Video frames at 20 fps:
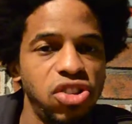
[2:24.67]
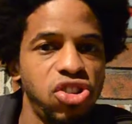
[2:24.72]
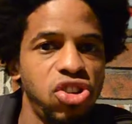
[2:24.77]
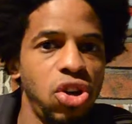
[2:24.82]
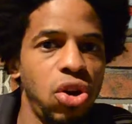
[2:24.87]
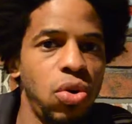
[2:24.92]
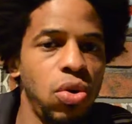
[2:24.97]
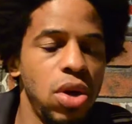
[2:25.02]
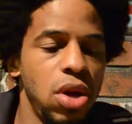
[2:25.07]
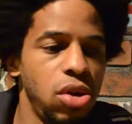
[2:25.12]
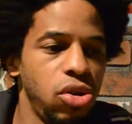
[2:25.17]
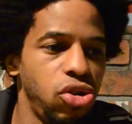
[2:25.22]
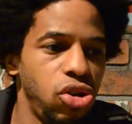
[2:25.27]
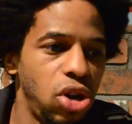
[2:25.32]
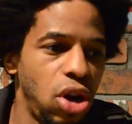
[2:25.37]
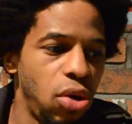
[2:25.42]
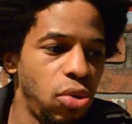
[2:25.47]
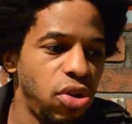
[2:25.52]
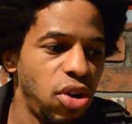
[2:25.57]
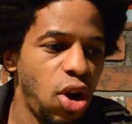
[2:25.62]
So,
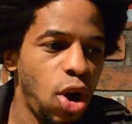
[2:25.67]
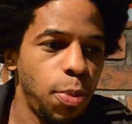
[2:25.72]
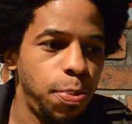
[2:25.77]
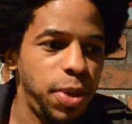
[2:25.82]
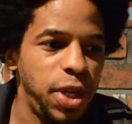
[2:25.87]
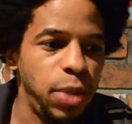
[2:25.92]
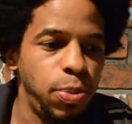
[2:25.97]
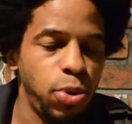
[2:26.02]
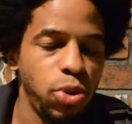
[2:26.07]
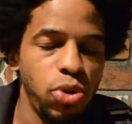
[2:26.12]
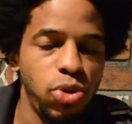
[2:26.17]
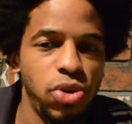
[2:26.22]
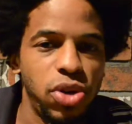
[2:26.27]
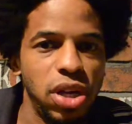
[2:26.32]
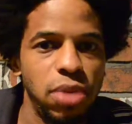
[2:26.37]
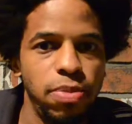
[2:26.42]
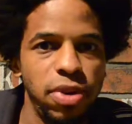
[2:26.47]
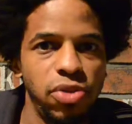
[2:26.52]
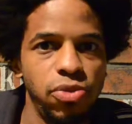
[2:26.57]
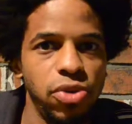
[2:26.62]
there are people who
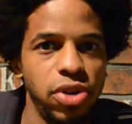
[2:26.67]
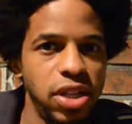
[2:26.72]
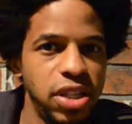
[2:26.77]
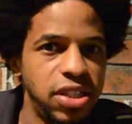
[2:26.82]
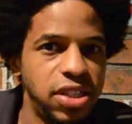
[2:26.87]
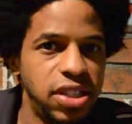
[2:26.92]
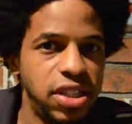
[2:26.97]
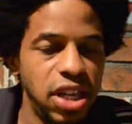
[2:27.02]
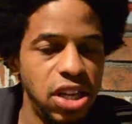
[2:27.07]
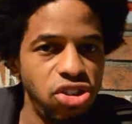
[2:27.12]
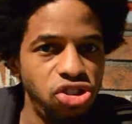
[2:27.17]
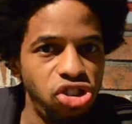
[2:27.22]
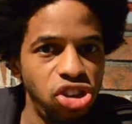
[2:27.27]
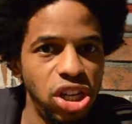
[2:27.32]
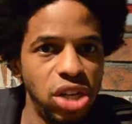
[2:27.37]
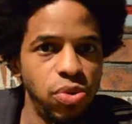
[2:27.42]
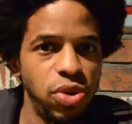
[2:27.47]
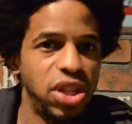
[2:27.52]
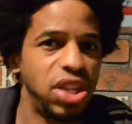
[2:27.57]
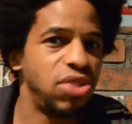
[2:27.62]
can be really
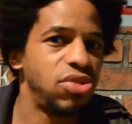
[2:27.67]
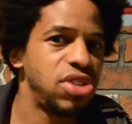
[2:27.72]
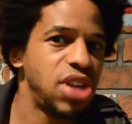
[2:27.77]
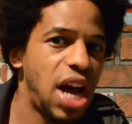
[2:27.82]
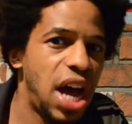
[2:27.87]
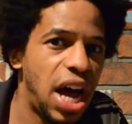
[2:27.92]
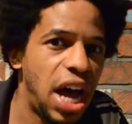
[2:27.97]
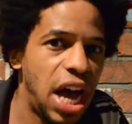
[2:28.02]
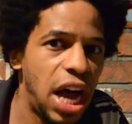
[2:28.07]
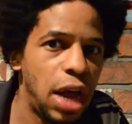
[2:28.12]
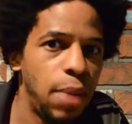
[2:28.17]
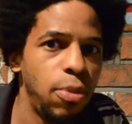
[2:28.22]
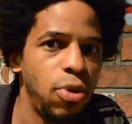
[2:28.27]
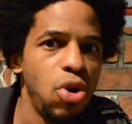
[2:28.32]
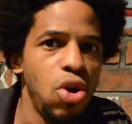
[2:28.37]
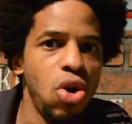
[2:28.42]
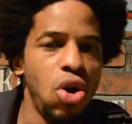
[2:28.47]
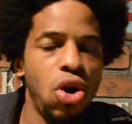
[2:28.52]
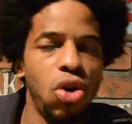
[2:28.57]
stingy with their time